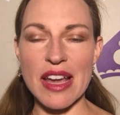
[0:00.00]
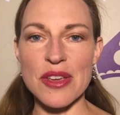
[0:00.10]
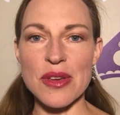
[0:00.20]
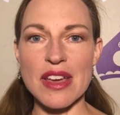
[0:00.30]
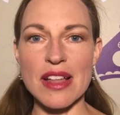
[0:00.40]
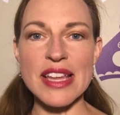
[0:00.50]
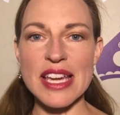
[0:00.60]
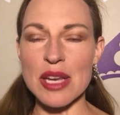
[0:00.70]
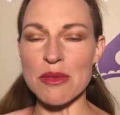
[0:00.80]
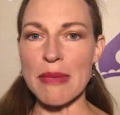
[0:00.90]
You can click
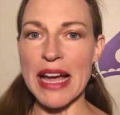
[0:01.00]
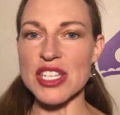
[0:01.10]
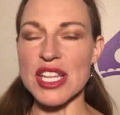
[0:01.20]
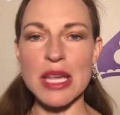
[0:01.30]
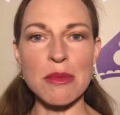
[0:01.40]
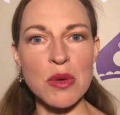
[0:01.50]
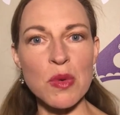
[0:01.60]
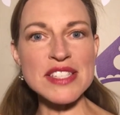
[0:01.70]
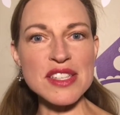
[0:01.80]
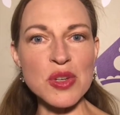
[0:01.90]
and magically be
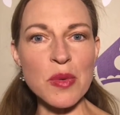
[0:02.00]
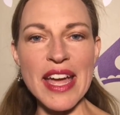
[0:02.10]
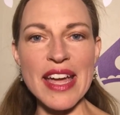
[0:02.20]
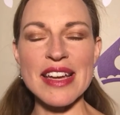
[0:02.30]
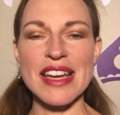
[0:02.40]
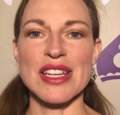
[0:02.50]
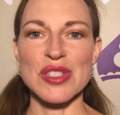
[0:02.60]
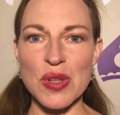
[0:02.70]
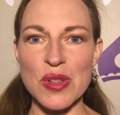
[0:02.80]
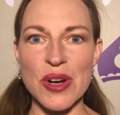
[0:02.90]
whisked away
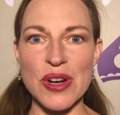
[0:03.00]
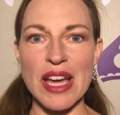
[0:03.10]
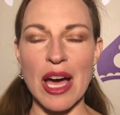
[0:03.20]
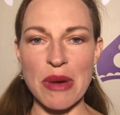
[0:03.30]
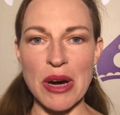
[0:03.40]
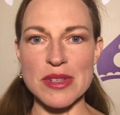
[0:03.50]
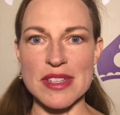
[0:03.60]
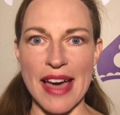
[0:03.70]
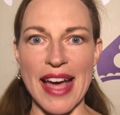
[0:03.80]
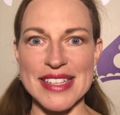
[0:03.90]
to learn about
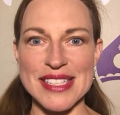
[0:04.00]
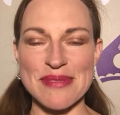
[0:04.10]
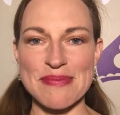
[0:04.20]
that.